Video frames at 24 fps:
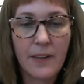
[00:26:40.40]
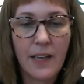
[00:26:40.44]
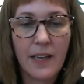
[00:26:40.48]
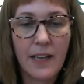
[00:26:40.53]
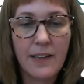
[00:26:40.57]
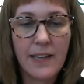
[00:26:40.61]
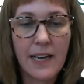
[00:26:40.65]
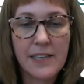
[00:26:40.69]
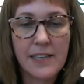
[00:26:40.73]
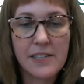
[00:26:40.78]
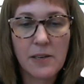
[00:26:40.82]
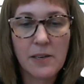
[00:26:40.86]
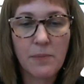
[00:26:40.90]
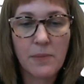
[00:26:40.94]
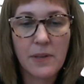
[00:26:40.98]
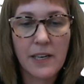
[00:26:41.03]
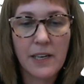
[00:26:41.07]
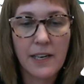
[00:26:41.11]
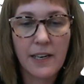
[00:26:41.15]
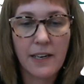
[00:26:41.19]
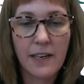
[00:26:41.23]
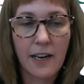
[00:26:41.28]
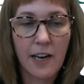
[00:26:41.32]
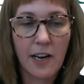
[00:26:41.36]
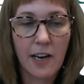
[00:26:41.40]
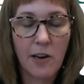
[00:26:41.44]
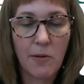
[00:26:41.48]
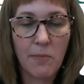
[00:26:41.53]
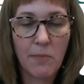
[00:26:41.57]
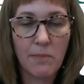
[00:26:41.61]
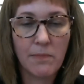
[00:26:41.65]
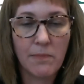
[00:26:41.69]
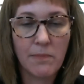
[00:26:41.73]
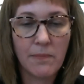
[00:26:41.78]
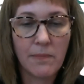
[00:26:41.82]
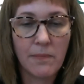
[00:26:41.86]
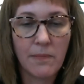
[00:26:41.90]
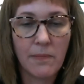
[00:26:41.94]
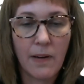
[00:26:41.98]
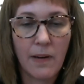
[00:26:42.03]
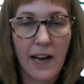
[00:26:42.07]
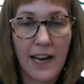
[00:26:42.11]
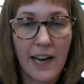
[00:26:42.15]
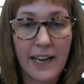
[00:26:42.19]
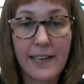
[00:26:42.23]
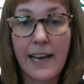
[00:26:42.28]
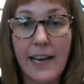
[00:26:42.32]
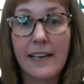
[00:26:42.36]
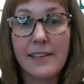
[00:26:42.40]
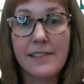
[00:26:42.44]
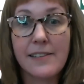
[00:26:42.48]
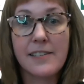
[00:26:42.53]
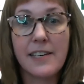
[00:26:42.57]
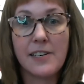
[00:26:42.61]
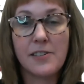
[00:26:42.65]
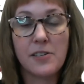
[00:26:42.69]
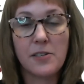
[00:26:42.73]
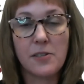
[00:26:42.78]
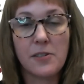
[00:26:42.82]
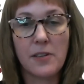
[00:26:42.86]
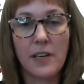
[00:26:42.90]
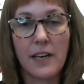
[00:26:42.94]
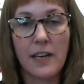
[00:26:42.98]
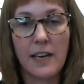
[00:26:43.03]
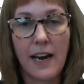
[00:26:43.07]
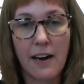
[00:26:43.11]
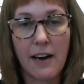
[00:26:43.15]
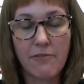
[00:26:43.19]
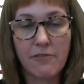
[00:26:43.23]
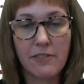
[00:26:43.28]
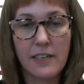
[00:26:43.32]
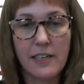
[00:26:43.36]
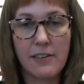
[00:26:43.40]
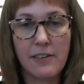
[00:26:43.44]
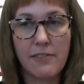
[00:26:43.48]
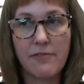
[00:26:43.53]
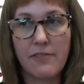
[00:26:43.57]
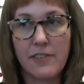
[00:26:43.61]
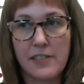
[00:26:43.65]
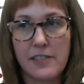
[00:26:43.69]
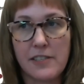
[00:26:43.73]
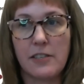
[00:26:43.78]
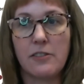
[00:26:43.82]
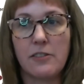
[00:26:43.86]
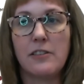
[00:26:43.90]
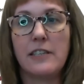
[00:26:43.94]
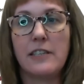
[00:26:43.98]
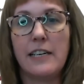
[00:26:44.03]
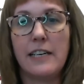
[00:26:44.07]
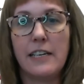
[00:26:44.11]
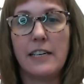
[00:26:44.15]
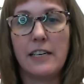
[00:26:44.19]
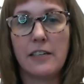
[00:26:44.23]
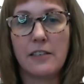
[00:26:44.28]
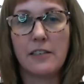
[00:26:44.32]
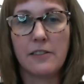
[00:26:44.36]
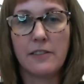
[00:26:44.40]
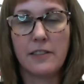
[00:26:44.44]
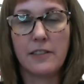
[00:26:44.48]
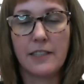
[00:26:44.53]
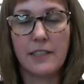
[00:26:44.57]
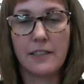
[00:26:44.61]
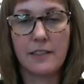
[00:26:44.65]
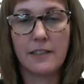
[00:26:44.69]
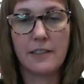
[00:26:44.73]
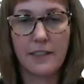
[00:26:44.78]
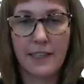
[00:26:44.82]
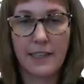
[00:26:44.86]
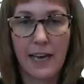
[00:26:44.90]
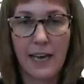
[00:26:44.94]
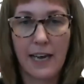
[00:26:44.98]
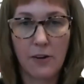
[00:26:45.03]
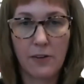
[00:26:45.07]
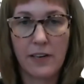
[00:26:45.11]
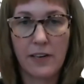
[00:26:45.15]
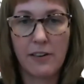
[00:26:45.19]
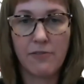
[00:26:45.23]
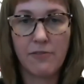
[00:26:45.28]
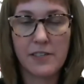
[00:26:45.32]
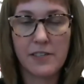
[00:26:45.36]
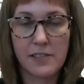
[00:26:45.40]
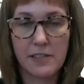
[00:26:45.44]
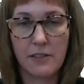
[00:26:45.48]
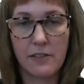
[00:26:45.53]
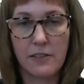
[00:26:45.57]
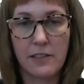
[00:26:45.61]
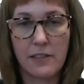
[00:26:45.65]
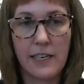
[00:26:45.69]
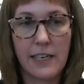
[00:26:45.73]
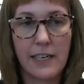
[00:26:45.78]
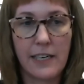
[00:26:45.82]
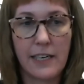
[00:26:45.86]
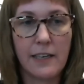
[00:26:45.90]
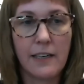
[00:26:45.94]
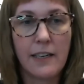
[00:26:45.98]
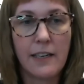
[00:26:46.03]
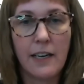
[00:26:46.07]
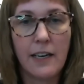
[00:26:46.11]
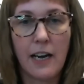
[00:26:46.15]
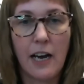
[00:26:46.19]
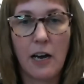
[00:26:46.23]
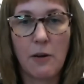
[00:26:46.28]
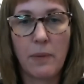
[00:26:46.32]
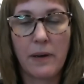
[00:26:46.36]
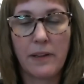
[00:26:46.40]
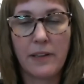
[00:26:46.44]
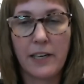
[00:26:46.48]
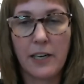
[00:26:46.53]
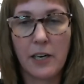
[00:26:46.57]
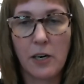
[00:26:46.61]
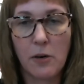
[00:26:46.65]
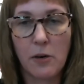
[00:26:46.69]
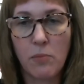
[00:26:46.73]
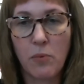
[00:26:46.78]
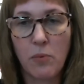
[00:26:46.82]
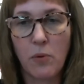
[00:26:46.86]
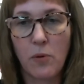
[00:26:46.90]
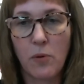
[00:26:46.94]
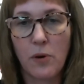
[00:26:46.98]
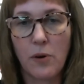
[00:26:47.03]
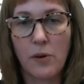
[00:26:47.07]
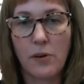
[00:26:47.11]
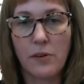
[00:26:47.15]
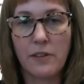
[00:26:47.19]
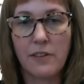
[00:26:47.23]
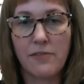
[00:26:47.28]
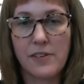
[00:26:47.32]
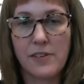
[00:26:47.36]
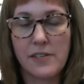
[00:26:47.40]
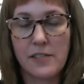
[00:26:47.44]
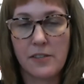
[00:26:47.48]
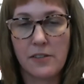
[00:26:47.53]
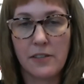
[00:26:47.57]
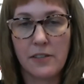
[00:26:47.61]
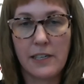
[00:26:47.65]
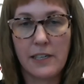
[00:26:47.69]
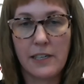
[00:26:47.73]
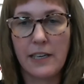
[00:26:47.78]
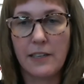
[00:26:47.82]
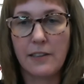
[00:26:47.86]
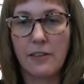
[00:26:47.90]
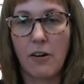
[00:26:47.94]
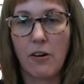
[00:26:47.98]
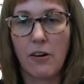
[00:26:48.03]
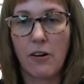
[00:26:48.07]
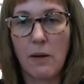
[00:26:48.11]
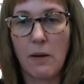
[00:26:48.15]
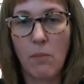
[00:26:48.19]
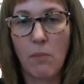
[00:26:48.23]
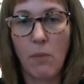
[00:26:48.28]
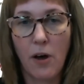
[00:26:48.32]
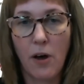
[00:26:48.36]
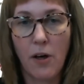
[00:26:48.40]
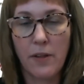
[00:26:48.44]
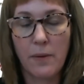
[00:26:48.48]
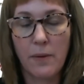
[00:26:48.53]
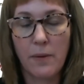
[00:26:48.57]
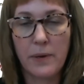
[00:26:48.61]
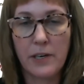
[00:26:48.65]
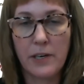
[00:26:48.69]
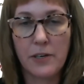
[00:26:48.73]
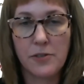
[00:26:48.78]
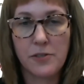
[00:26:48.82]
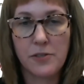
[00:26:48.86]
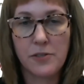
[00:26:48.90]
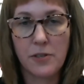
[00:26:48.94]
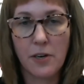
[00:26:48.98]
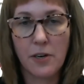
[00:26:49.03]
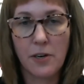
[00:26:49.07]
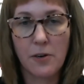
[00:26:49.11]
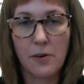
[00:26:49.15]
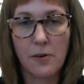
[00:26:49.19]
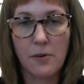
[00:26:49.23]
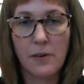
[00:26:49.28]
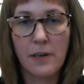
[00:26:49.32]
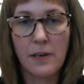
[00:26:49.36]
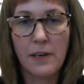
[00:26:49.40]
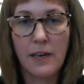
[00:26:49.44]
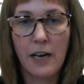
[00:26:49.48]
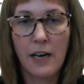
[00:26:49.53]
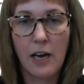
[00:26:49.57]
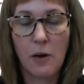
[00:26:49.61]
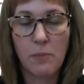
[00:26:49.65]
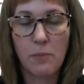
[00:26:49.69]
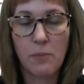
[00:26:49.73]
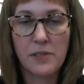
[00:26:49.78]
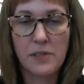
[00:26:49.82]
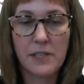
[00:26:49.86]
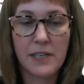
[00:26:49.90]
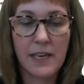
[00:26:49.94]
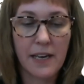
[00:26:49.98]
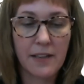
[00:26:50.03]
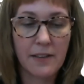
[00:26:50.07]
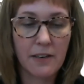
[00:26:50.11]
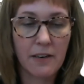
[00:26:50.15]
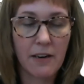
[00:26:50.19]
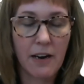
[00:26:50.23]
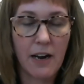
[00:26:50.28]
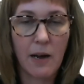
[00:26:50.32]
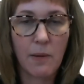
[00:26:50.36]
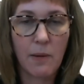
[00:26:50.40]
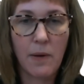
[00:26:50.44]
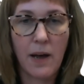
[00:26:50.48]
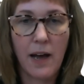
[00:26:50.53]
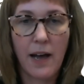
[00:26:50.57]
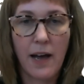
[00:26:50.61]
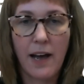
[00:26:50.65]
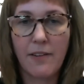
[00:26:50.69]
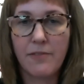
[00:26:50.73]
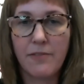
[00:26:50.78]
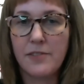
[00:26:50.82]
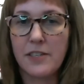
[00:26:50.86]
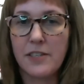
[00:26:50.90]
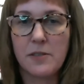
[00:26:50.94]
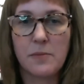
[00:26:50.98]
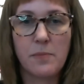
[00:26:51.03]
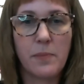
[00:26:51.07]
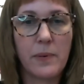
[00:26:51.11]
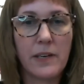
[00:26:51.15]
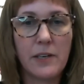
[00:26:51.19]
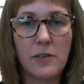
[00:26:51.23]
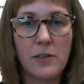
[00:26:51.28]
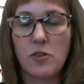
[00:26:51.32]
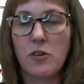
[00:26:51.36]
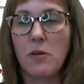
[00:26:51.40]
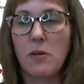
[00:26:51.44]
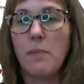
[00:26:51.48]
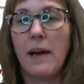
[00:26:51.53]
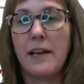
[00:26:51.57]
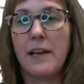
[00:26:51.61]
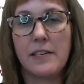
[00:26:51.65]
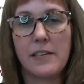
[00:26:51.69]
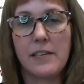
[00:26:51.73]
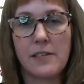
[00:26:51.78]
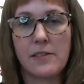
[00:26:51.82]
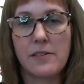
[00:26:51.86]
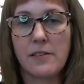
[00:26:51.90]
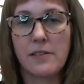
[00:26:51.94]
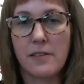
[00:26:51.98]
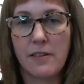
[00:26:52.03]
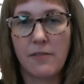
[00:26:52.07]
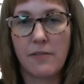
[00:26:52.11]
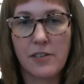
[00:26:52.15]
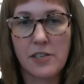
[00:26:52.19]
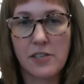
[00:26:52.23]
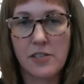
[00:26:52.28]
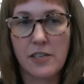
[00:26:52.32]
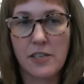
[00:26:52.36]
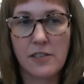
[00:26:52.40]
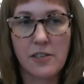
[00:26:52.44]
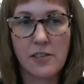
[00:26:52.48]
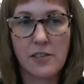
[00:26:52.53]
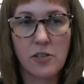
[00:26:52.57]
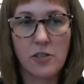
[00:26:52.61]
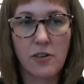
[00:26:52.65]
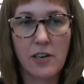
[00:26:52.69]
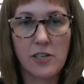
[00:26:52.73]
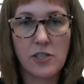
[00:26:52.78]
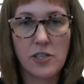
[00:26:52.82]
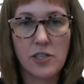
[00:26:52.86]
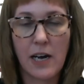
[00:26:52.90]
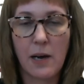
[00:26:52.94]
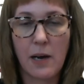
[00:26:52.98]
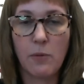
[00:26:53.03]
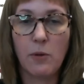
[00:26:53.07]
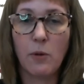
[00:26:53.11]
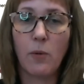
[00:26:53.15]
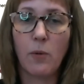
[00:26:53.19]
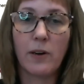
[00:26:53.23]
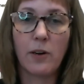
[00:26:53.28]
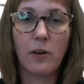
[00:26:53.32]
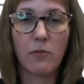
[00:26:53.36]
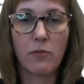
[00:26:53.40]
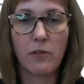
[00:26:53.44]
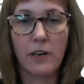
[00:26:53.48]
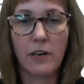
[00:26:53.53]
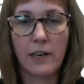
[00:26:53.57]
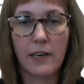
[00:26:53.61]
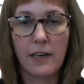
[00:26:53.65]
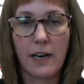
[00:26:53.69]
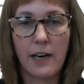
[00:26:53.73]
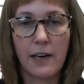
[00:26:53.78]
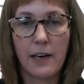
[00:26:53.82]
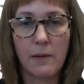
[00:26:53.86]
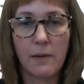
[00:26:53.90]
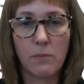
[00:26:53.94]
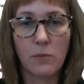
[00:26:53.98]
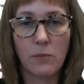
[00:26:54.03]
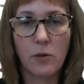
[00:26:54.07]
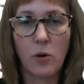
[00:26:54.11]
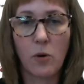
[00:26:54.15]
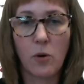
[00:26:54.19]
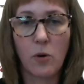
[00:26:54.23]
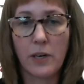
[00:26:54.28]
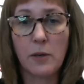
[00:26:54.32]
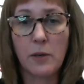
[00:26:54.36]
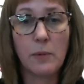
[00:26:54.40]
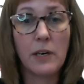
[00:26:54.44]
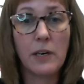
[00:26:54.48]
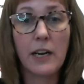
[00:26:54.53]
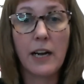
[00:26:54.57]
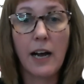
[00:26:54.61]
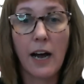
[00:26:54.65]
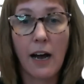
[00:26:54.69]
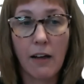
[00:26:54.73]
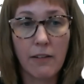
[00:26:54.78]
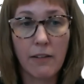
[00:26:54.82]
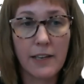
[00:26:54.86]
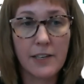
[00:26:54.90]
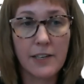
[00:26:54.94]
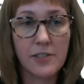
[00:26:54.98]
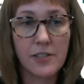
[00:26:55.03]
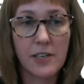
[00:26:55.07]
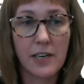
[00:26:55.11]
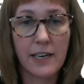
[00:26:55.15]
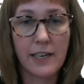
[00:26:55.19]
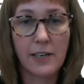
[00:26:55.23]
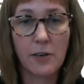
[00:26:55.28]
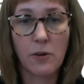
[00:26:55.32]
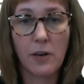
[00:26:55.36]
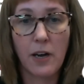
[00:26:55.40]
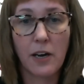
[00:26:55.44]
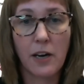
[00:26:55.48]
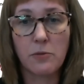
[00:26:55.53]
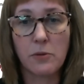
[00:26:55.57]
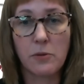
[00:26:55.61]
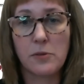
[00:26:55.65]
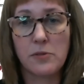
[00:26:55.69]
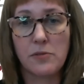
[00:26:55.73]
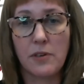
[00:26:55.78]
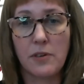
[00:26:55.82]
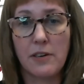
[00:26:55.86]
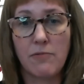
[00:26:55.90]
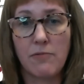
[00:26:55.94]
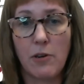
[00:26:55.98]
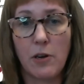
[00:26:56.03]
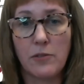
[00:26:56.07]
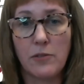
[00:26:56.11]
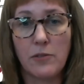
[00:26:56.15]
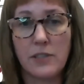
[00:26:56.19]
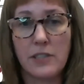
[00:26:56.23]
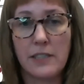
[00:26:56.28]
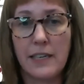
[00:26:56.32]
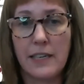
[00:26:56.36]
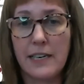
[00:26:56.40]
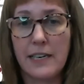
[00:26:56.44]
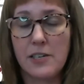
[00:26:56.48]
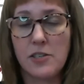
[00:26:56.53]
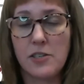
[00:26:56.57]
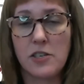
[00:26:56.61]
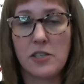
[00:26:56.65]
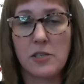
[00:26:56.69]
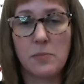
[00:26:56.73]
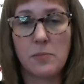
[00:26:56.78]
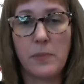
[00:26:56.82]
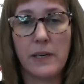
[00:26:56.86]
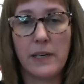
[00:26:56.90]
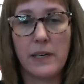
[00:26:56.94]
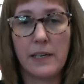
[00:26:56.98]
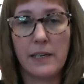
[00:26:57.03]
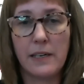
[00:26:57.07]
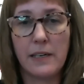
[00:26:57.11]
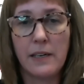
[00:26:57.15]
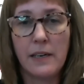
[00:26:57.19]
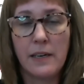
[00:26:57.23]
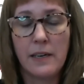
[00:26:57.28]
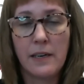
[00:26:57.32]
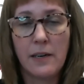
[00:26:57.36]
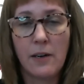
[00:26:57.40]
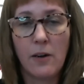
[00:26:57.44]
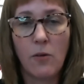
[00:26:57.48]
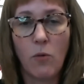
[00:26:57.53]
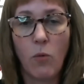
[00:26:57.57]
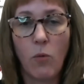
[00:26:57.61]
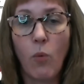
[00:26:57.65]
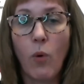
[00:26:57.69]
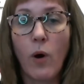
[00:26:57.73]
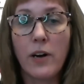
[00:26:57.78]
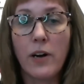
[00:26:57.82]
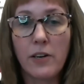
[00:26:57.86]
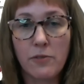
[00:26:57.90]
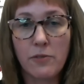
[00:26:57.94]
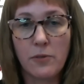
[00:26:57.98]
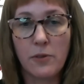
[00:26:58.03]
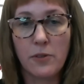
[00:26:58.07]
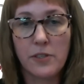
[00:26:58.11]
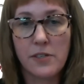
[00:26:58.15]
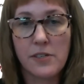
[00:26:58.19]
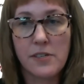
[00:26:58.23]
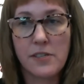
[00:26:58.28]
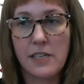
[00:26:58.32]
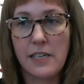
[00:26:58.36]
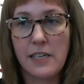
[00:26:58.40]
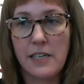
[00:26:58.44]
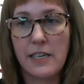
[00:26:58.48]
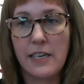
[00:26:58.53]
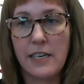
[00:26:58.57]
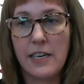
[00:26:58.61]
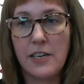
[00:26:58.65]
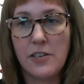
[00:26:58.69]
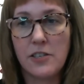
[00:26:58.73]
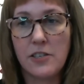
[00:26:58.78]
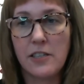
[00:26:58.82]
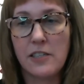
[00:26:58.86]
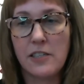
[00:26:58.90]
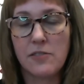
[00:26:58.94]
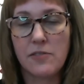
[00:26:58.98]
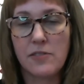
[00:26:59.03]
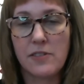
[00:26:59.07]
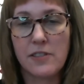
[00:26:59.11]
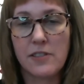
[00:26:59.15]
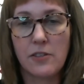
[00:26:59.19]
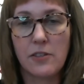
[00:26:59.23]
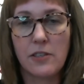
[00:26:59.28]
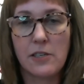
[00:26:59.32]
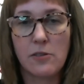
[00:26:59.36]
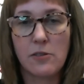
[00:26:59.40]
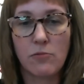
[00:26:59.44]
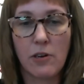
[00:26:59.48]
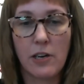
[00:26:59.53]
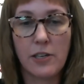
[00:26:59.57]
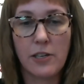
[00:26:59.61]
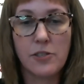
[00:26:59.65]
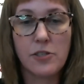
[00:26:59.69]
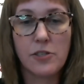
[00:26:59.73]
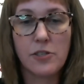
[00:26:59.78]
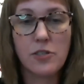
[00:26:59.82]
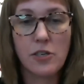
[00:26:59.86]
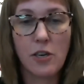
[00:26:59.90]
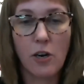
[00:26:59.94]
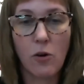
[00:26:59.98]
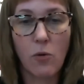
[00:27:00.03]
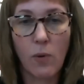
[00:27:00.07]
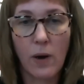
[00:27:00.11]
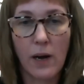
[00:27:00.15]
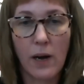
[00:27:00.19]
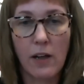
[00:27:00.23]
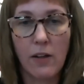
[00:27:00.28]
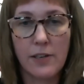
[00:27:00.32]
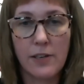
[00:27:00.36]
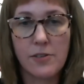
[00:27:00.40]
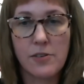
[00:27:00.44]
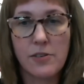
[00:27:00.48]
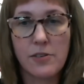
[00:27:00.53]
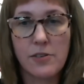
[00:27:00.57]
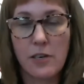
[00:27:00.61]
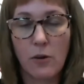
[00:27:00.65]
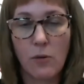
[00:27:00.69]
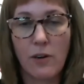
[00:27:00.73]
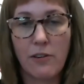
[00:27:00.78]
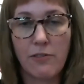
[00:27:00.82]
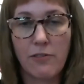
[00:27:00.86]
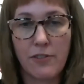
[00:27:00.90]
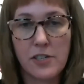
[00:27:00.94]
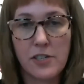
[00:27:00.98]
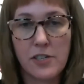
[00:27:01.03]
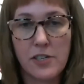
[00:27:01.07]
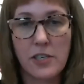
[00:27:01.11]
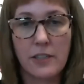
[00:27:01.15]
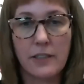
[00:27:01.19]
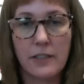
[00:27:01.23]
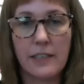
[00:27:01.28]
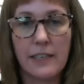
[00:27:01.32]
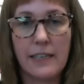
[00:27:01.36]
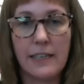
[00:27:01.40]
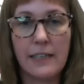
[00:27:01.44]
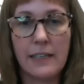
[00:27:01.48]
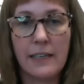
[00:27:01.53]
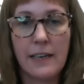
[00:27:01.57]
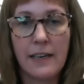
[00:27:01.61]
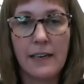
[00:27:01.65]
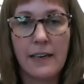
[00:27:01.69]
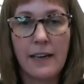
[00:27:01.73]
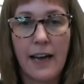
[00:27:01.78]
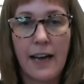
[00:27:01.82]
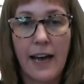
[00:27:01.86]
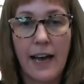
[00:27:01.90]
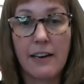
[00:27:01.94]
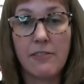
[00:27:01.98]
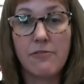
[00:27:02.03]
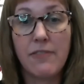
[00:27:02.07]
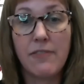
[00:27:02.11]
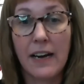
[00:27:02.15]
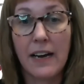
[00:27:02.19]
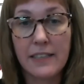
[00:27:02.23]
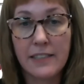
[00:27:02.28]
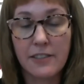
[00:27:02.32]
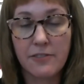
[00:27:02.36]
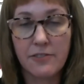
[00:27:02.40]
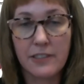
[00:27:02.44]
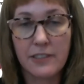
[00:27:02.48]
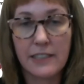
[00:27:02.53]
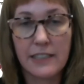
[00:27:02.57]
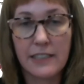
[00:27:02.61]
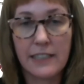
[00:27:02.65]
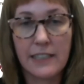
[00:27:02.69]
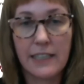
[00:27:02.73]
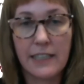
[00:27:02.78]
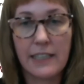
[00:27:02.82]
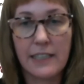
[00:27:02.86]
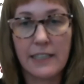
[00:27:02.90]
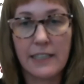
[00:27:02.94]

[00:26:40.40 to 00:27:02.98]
And that's something I can say too, that every facility here, the county facility up by the airport, the facility at the Arnett Mall that Peter Dugo helped put together, have just been tremendous. Have just done such a great job. The one over at Corning Community College that I know Guthrie was very involved in, like, it's just been wonderful to see each of these facilities run so well and so efficiently and effectively